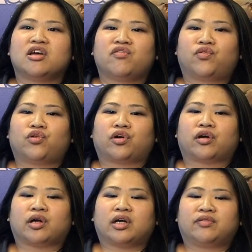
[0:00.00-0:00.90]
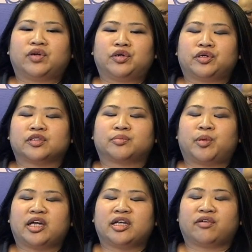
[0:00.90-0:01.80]
for voters,
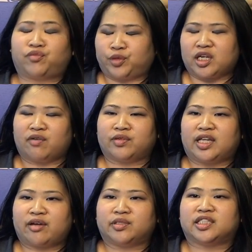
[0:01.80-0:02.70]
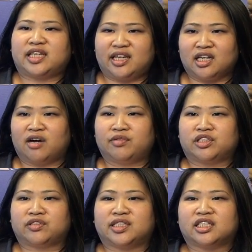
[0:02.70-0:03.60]
but for the covered languages in covered
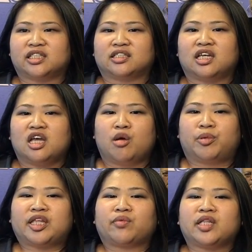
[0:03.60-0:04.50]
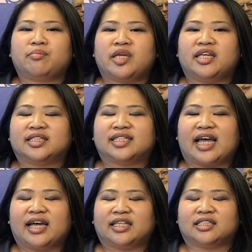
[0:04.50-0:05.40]
jurisdictions. But that really means
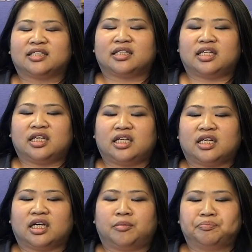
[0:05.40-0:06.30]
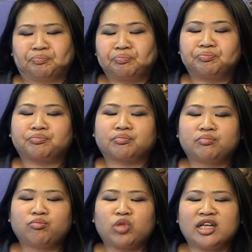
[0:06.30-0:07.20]
that the
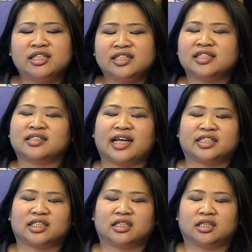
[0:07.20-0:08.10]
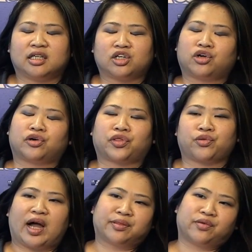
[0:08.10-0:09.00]
assistance has to occur
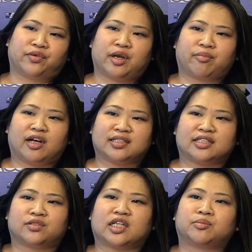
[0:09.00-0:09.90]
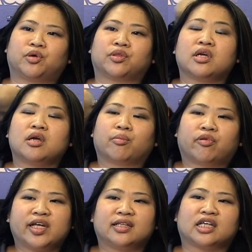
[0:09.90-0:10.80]
throughout the voting process. So that's both
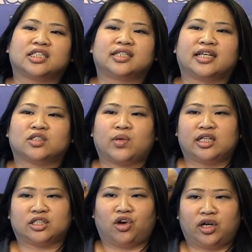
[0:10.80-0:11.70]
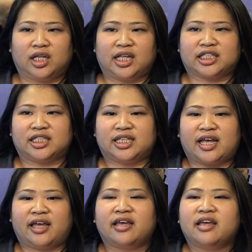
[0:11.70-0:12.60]
pre-election day as well as on election
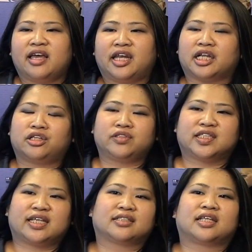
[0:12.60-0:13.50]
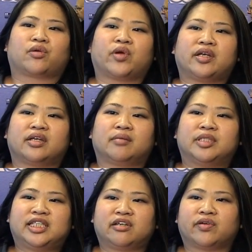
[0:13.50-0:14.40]
day. And it includes things like written
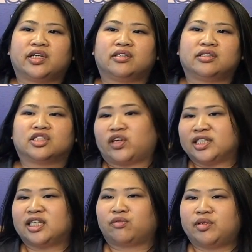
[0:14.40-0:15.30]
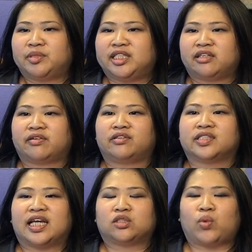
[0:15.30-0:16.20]
materials, translated written
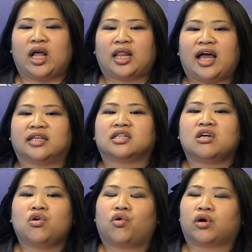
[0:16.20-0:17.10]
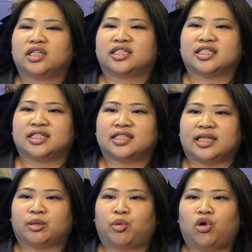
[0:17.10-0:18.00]
materials, as well as oral assistance
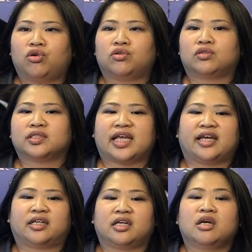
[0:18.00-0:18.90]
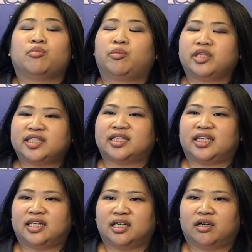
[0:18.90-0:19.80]
at the polls and
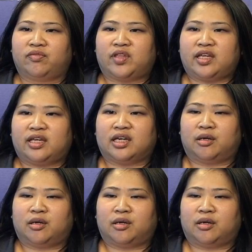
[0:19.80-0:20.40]
publicity of the